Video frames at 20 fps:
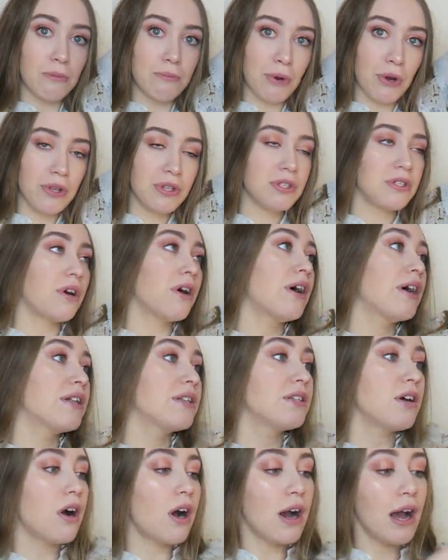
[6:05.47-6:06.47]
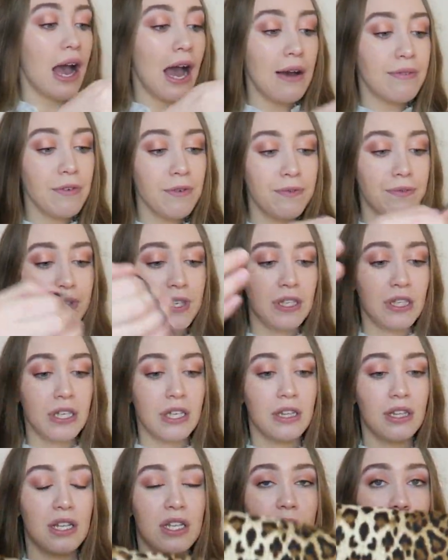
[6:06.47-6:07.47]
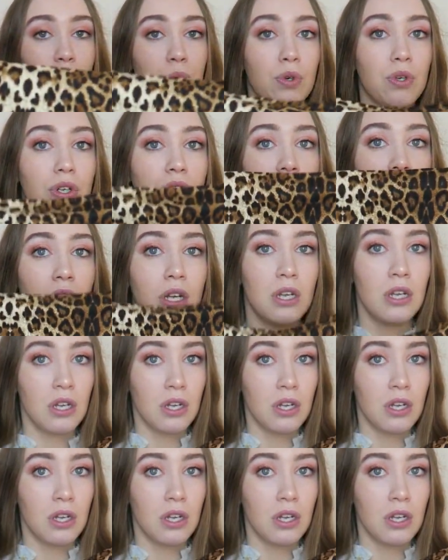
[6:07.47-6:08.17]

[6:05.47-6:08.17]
on both sides. I have a feeling this would